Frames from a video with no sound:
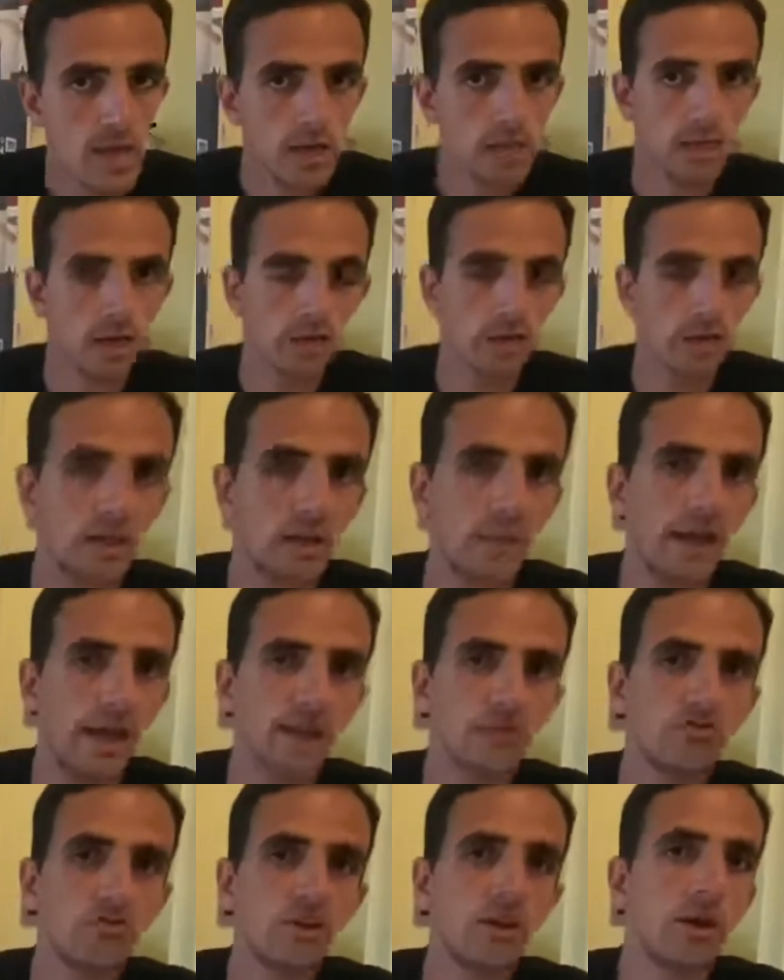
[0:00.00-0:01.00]
So you that
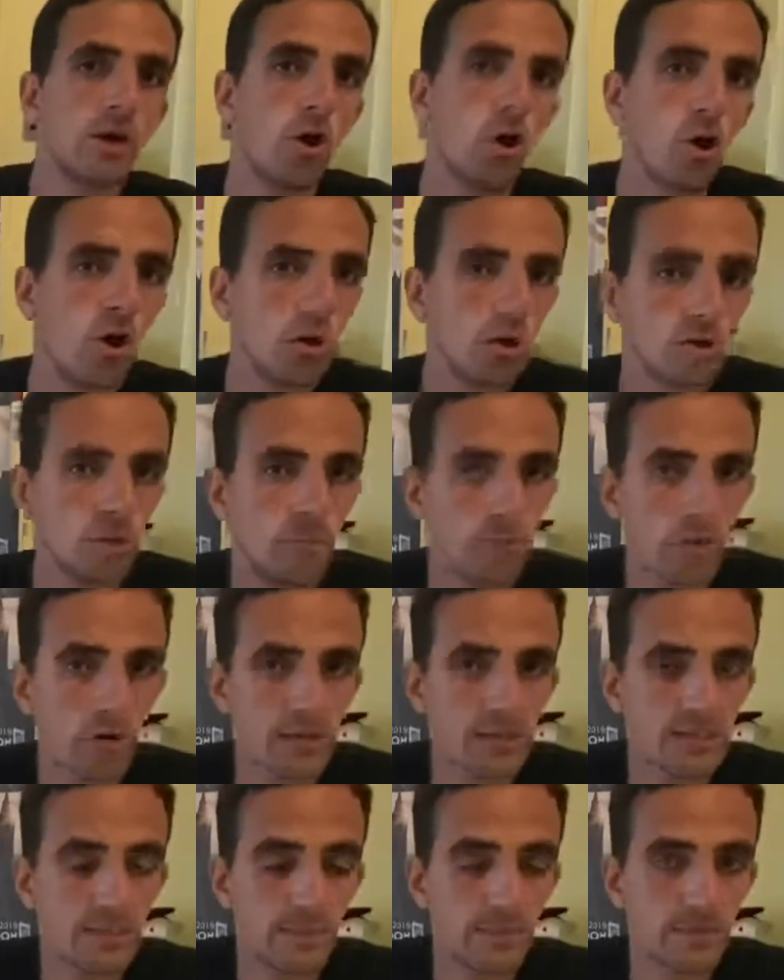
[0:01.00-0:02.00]
it's really hot, your body
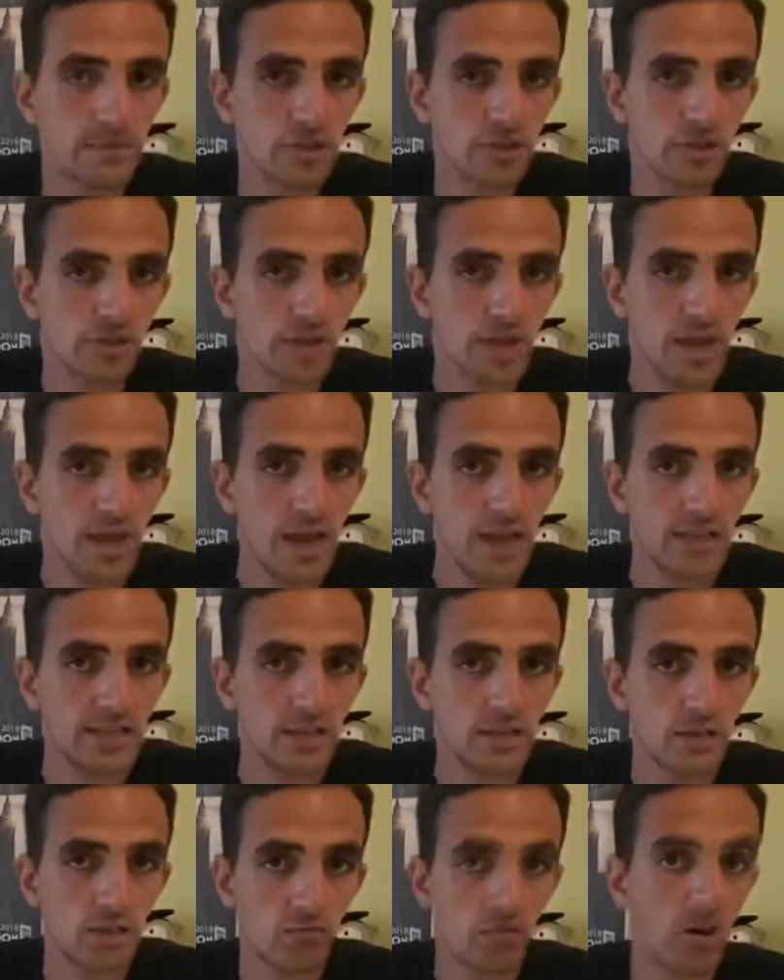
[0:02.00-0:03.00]
temperature is
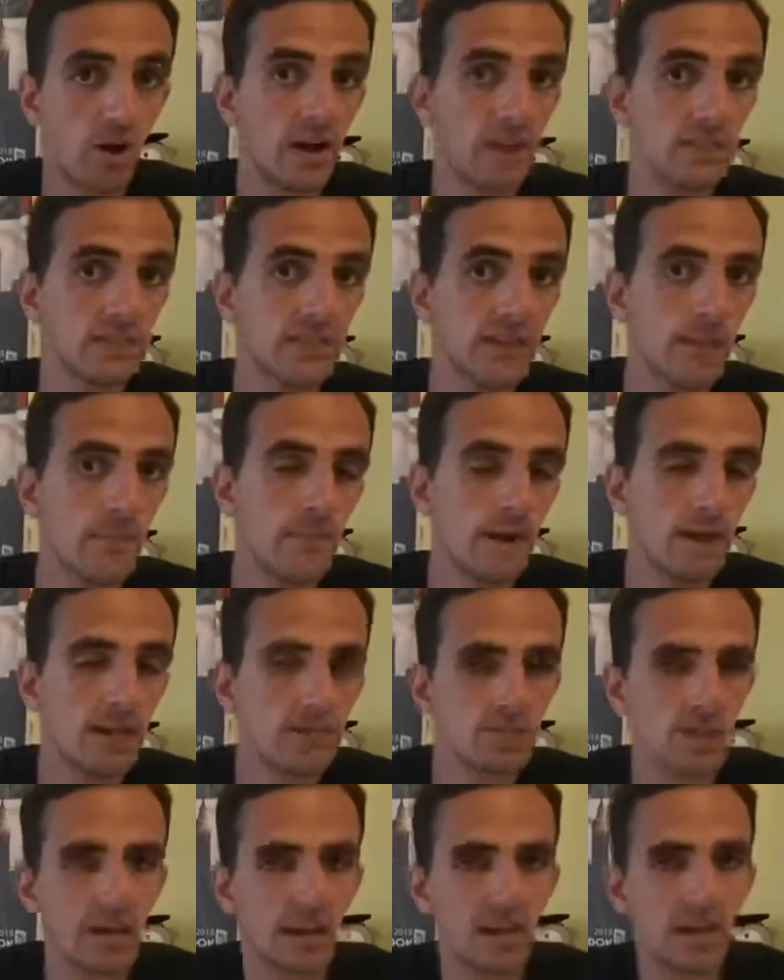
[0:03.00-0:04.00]
going to rise that
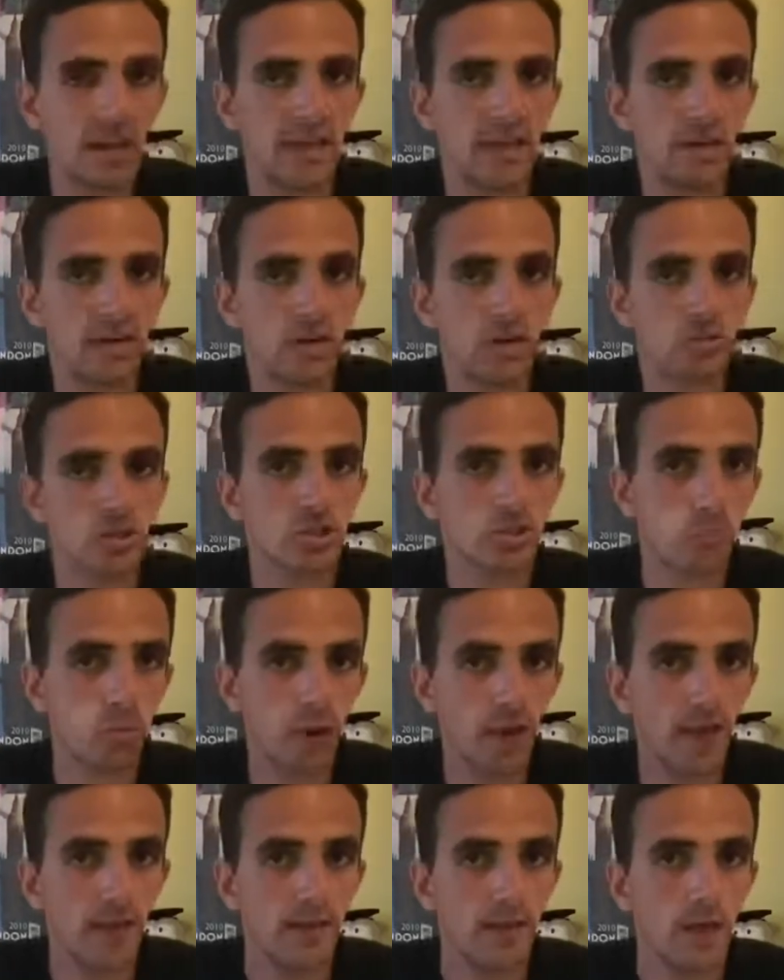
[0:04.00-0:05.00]
much, and then your
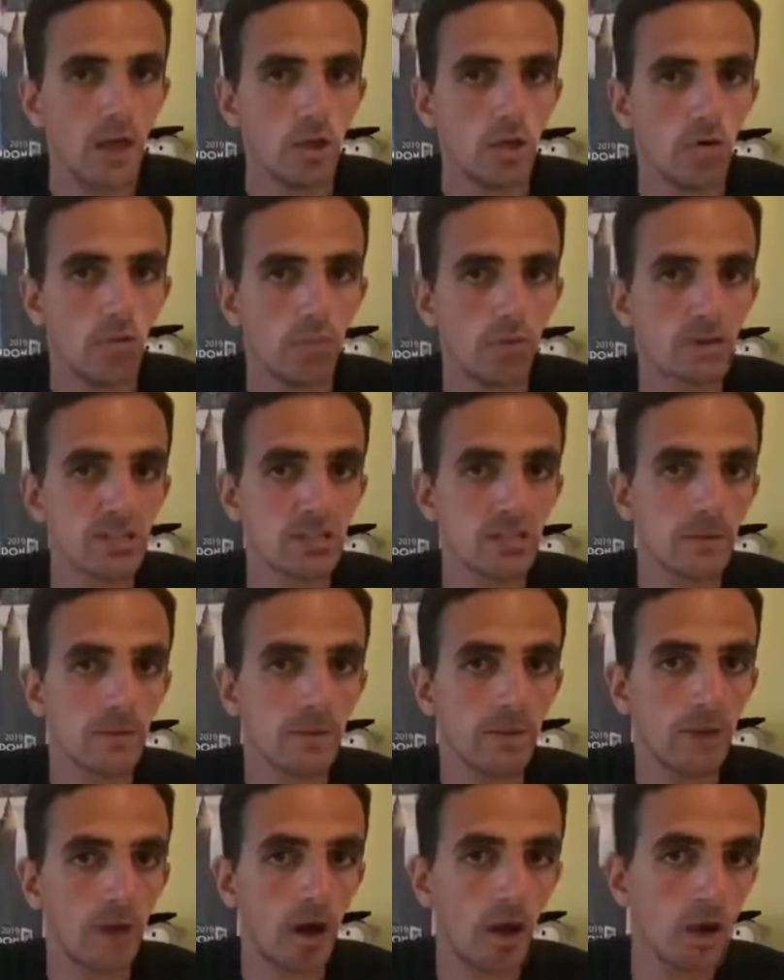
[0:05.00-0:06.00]
body's going to
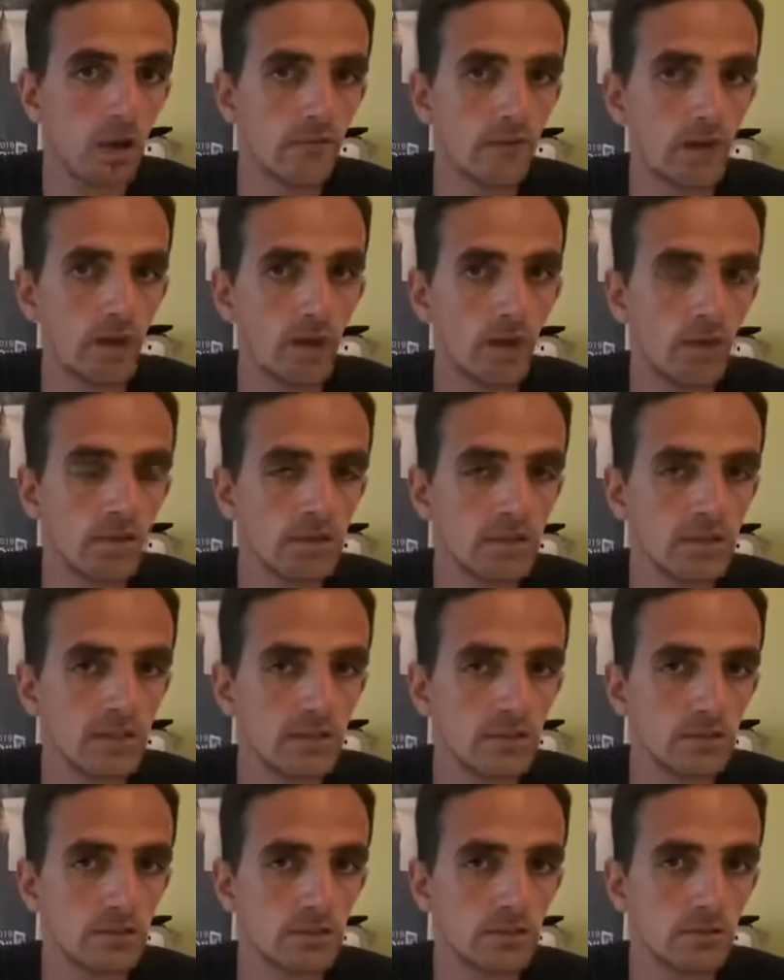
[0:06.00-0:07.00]
be
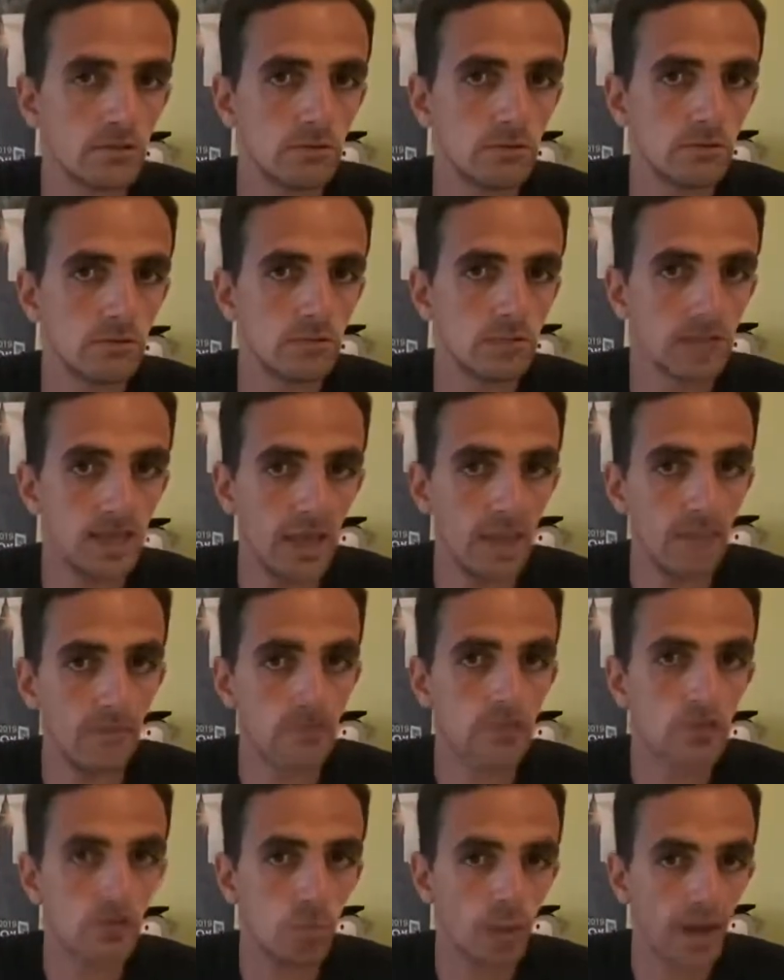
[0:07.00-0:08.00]
overloading to keep the
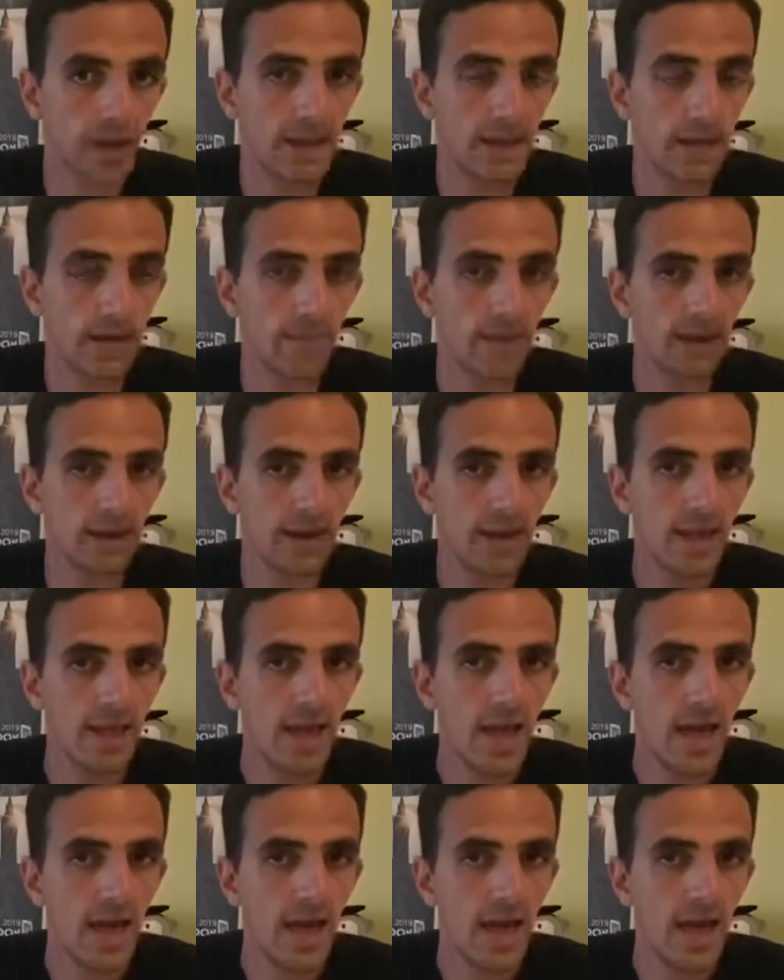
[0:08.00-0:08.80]
sweat coming